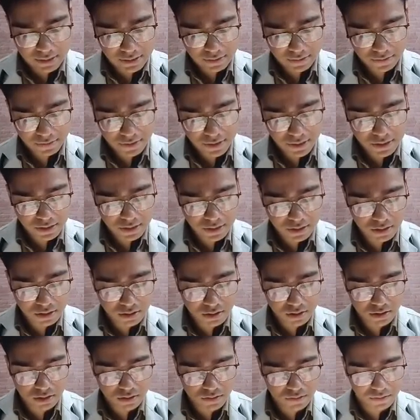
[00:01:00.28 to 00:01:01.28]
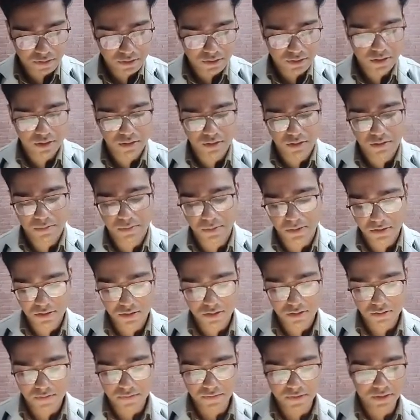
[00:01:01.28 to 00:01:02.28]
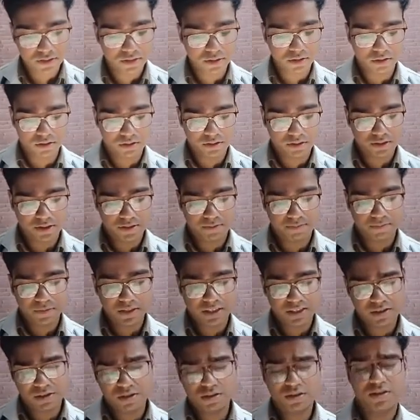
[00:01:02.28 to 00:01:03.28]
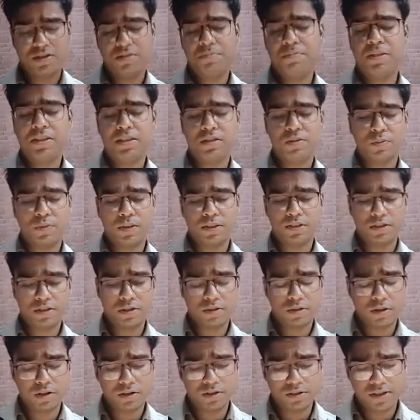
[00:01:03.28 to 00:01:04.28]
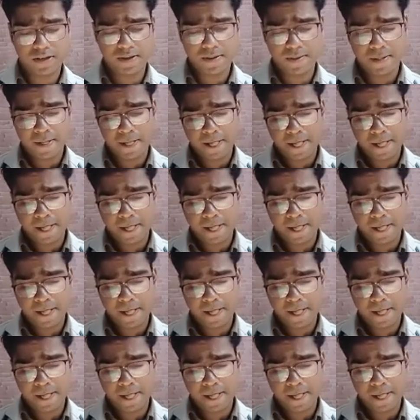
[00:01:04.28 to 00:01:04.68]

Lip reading: Firstly on the basis of etiology. Etiology means what's the cause.